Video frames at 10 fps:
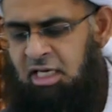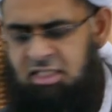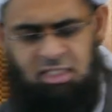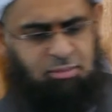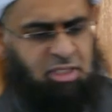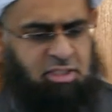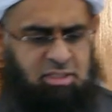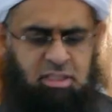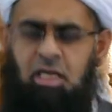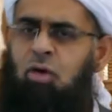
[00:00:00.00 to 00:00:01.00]
See,
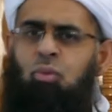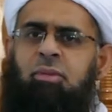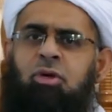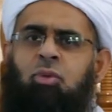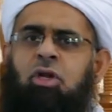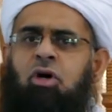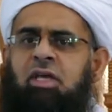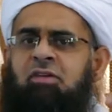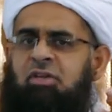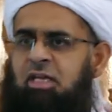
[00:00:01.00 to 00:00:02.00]
because women were not
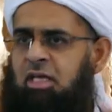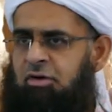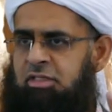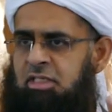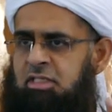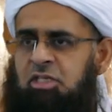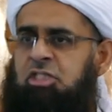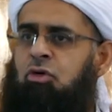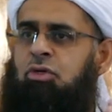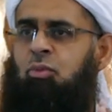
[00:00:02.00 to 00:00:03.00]
given inheritance and
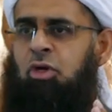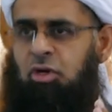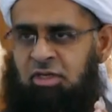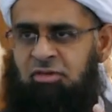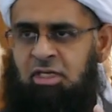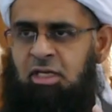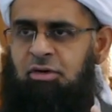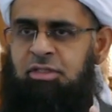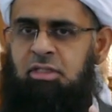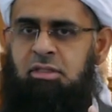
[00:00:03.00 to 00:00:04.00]
children were not given
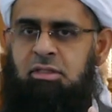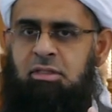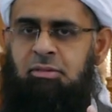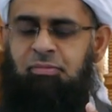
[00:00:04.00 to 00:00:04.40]
inheritance.